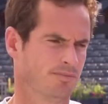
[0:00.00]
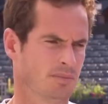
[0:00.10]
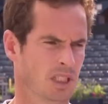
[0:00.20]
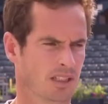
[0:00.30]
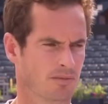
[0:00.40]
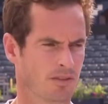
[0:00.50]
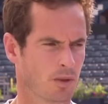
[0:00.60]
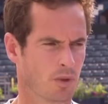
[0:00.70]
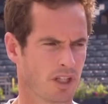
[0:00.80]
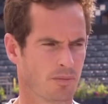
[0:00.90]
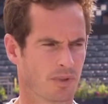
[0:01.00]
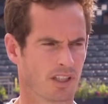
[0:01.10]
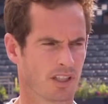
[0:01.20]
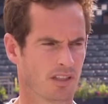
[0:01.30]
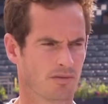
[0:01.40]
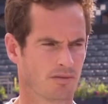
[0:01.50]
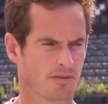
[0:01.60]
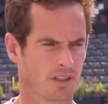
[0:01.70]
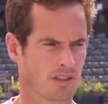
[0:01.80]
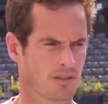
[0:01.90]
But if I want to play
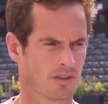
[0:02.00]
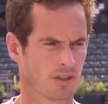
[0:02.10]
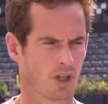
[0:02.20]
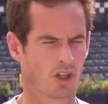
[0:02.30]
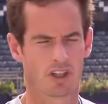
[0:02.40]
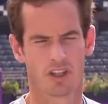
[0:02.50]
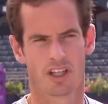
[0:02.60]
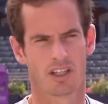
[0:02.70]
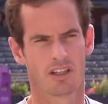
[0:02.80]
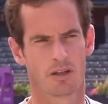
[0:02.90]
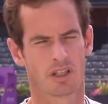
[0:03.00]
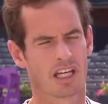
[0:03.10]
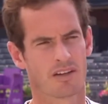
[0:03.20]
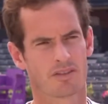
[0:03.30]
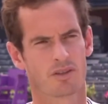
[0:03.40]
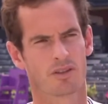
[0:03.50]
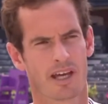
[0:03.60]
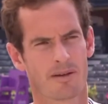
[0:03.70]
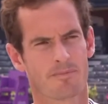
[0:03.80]
for longer, then I'm going to have to do that.